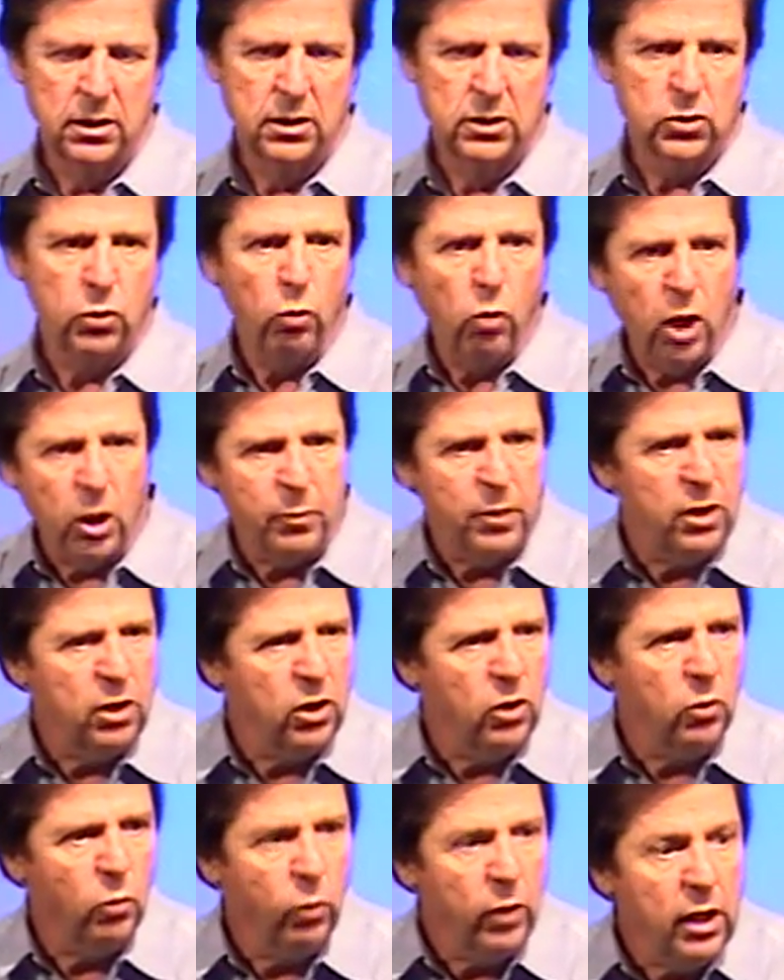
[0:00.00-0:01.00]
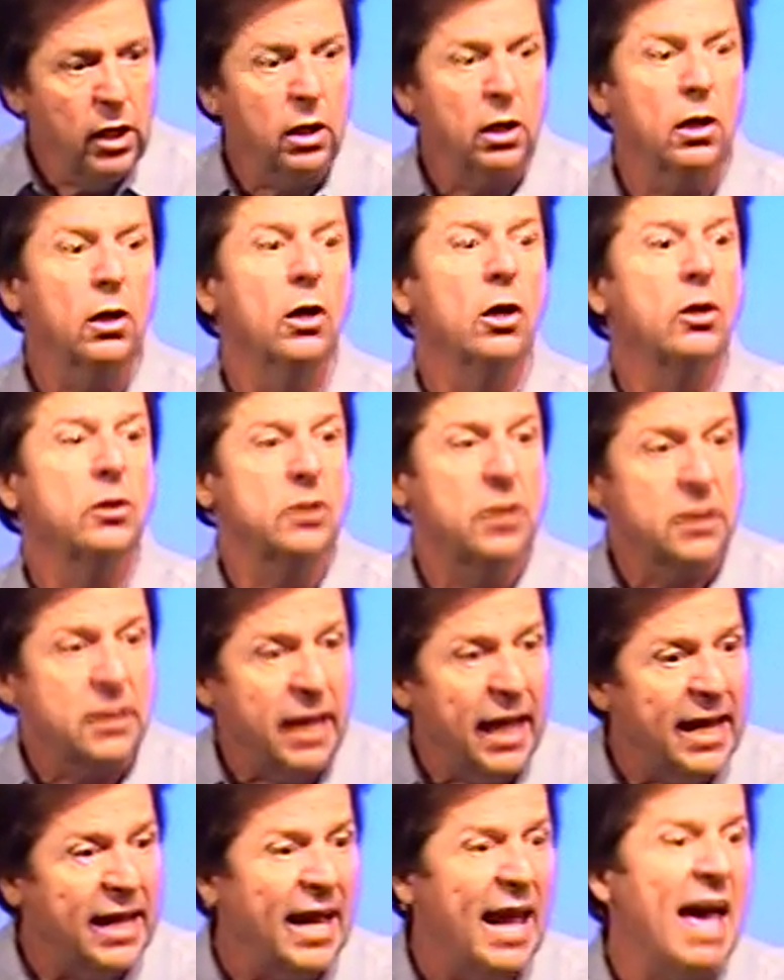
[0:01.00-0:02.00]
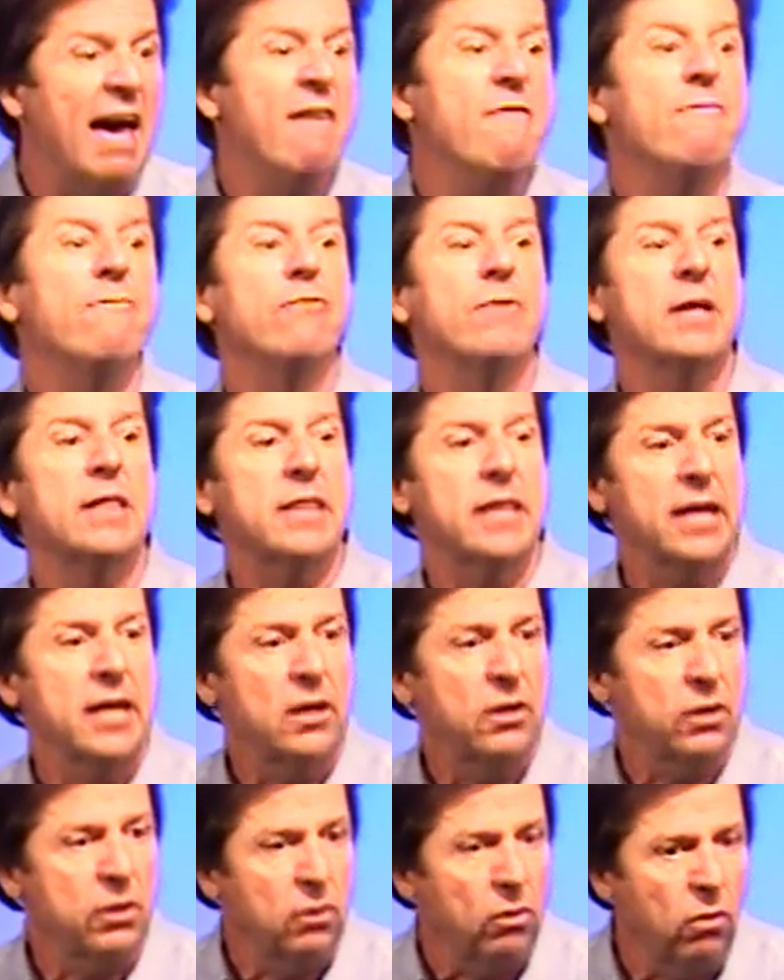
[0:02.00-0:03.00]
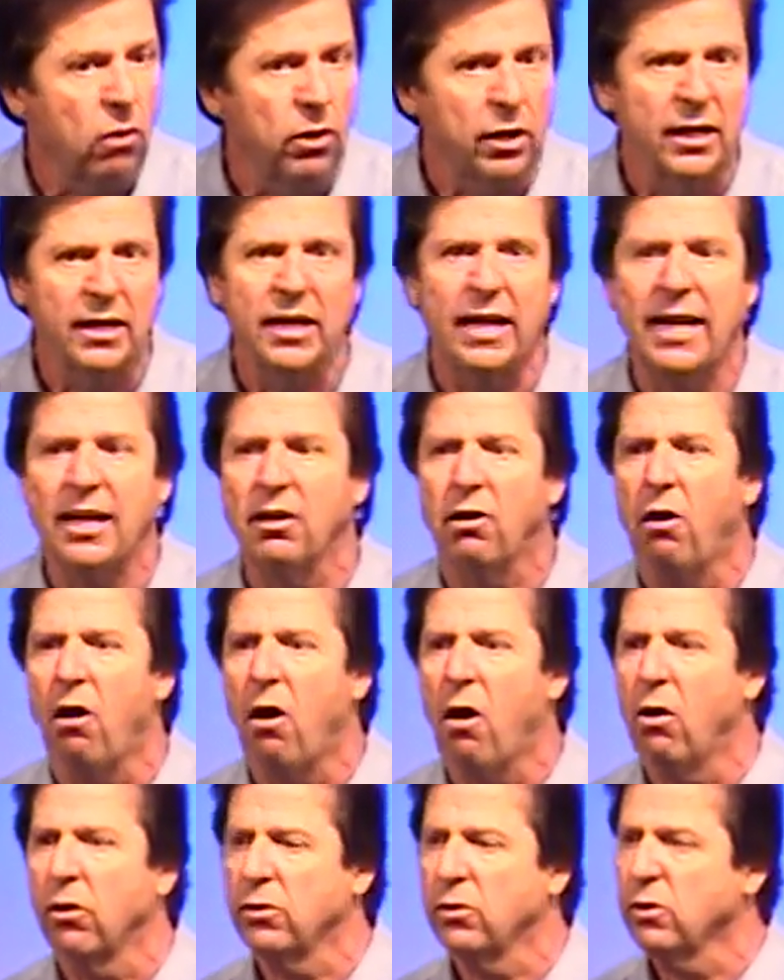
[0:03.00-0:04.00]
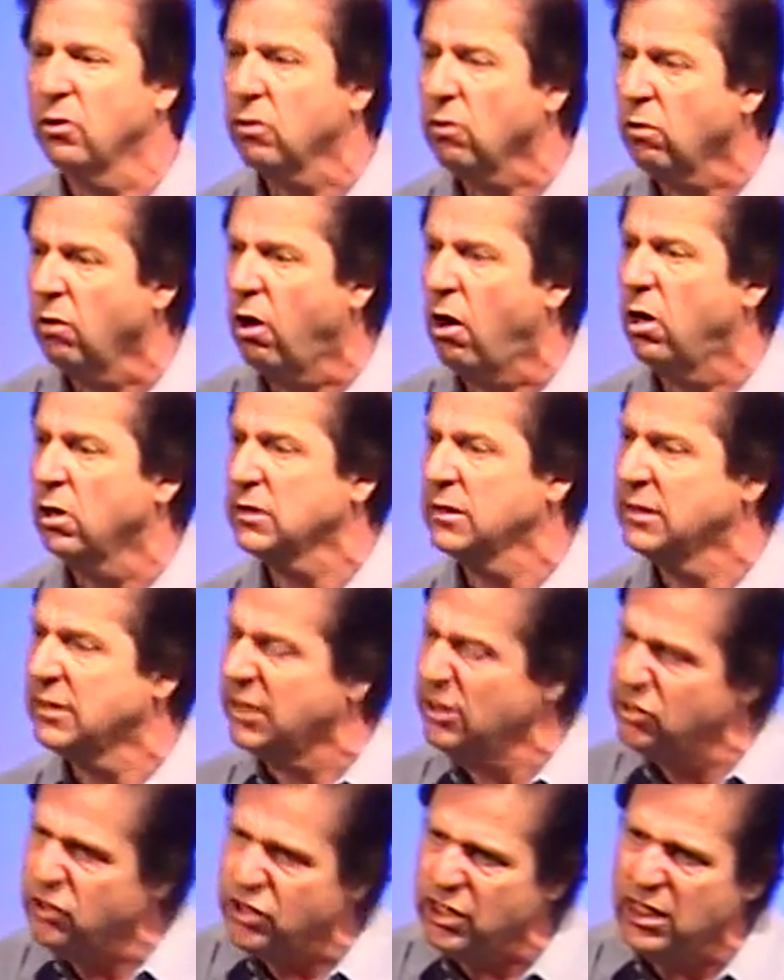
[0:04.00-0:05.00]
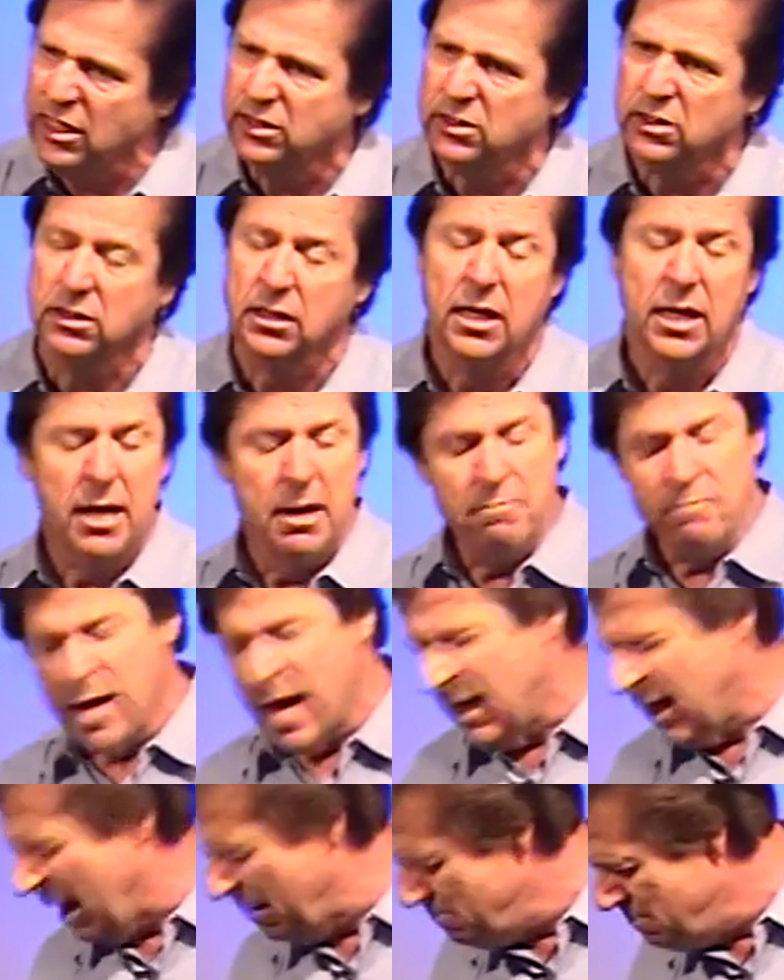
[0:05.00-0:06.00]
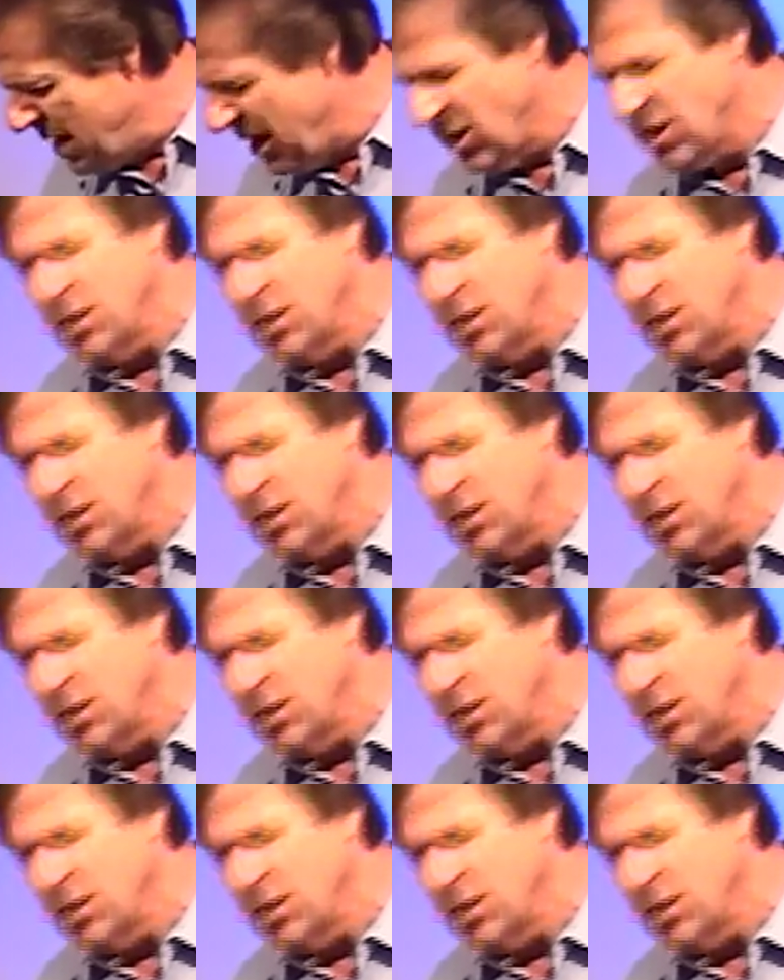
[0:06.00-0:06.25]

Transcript: So, what do we do? We learn to take everything to the Lord and lay it all to the cross and say, Jesus, man, I made